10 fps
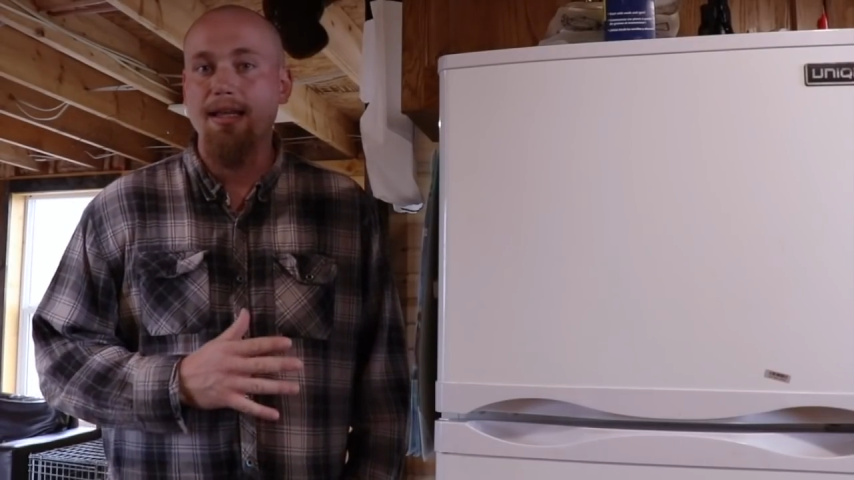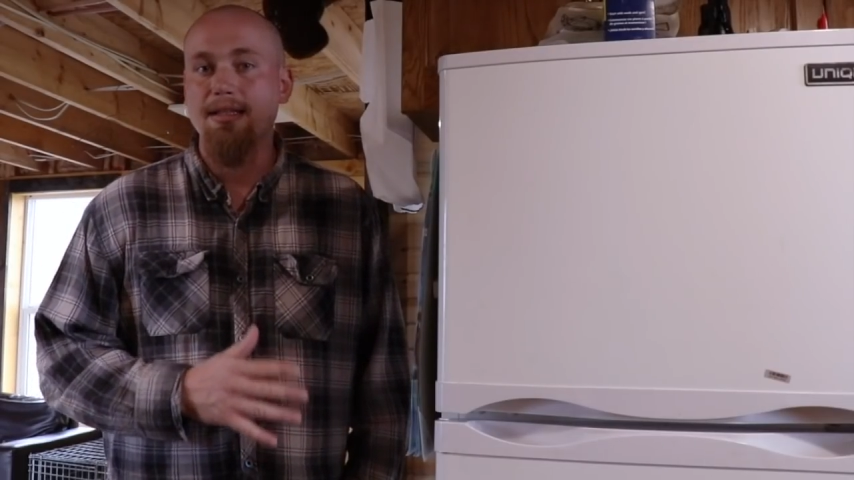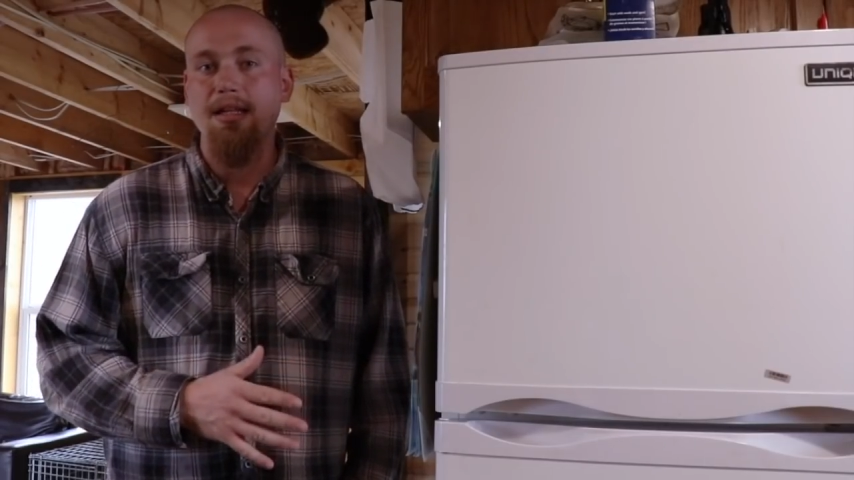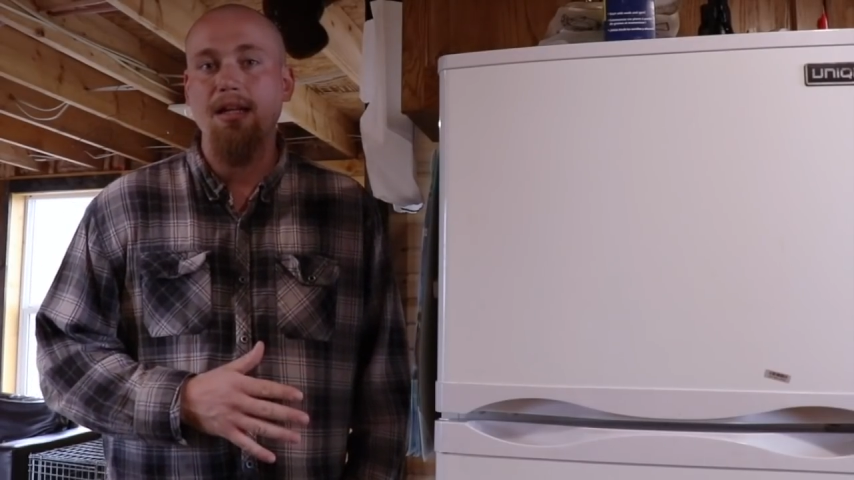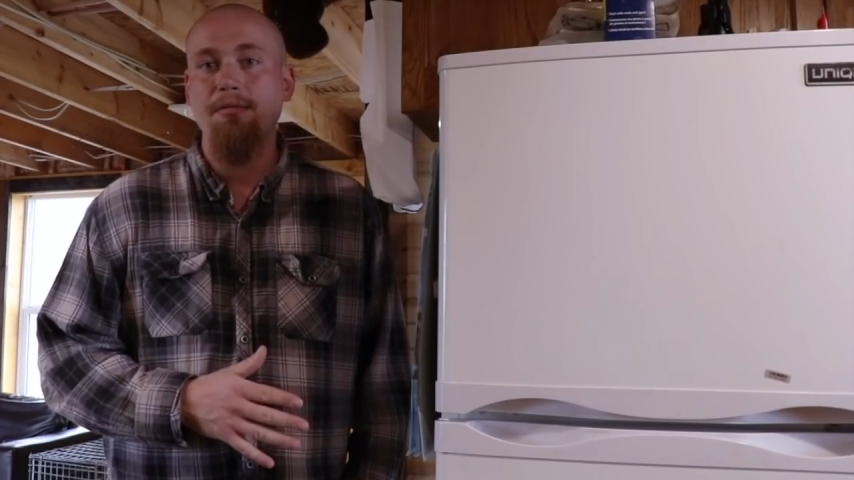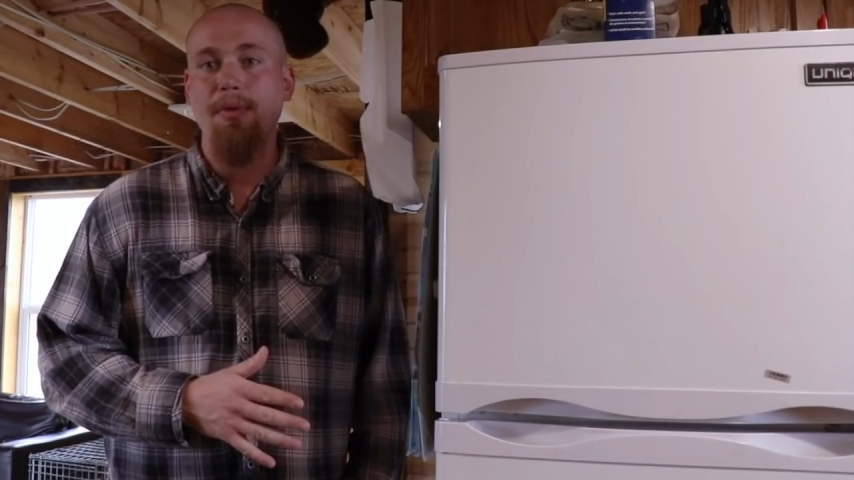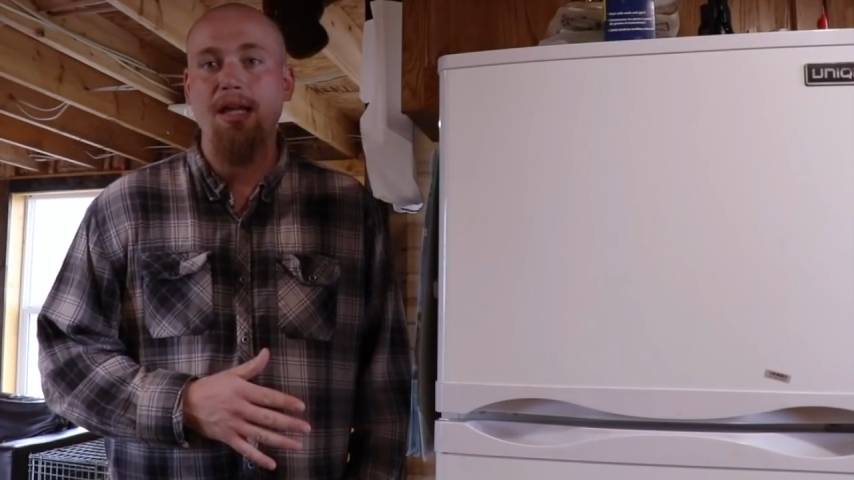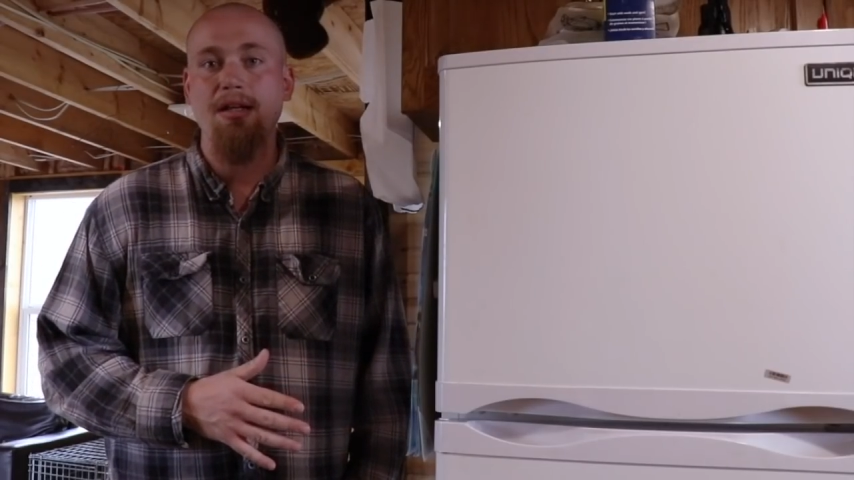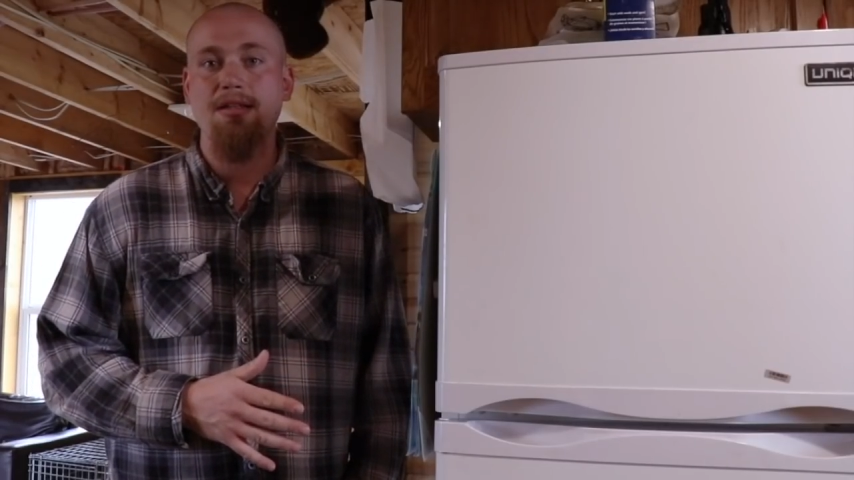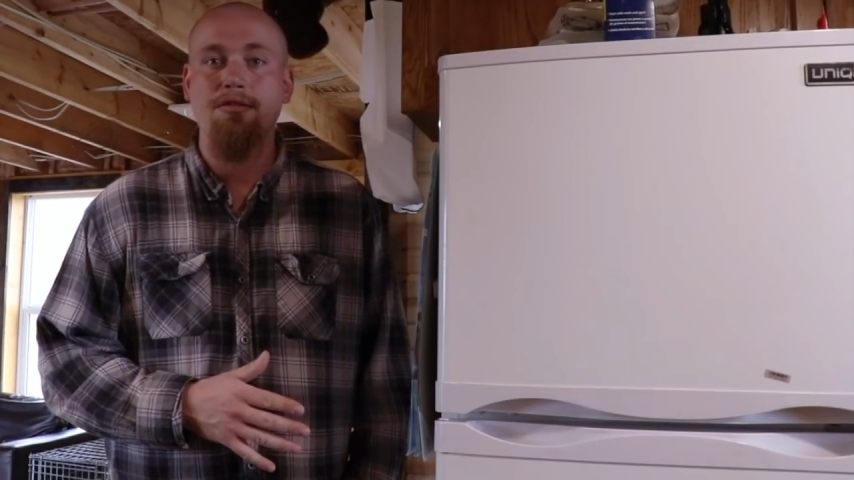it's needed
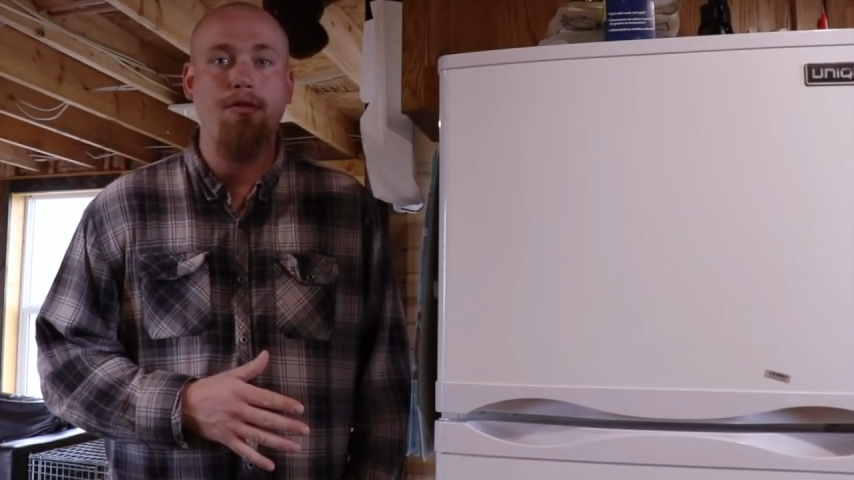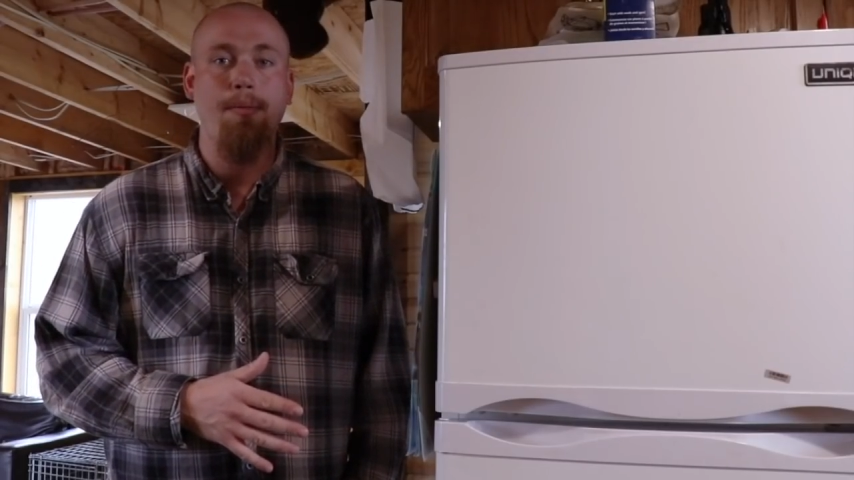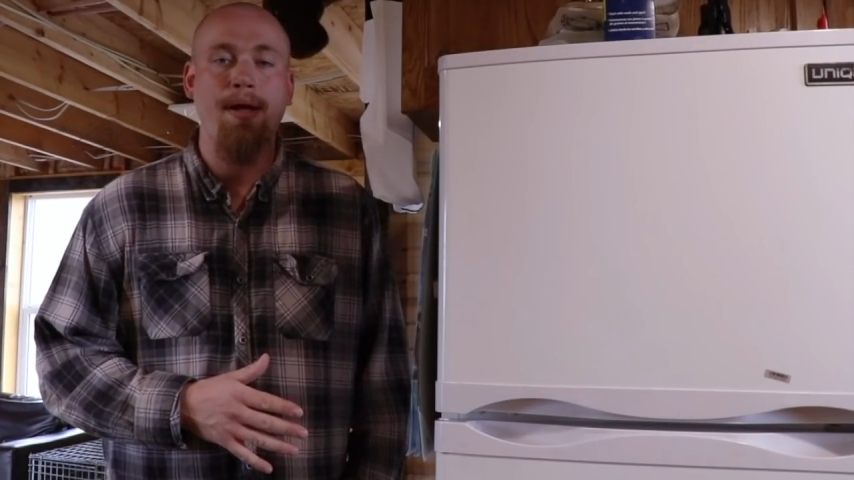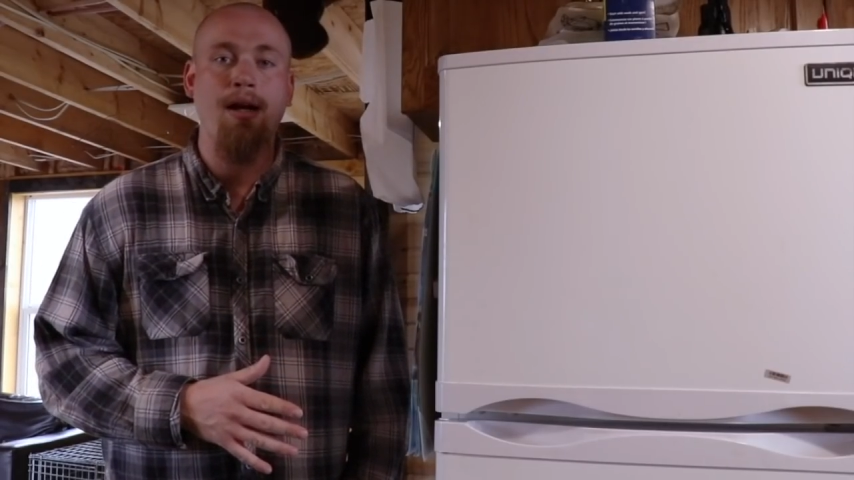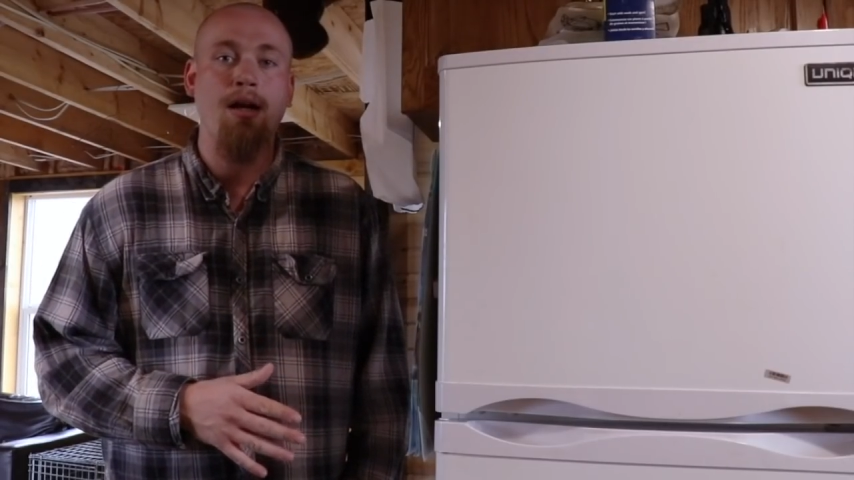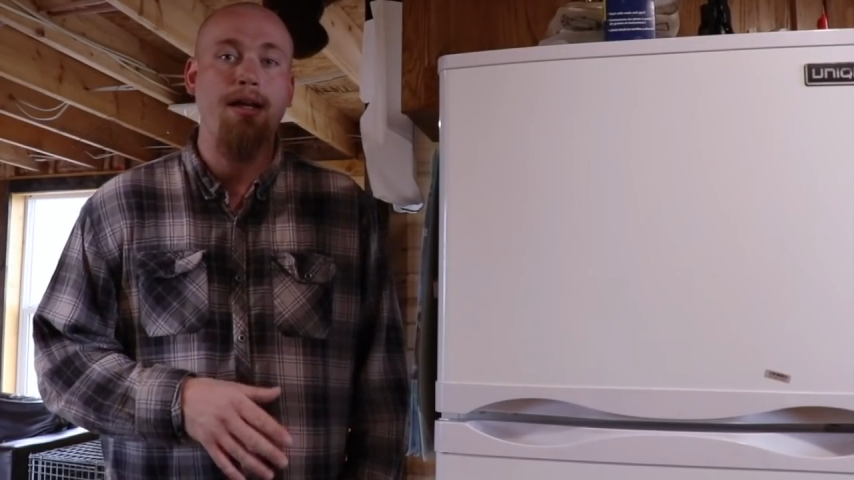maintenance and repair,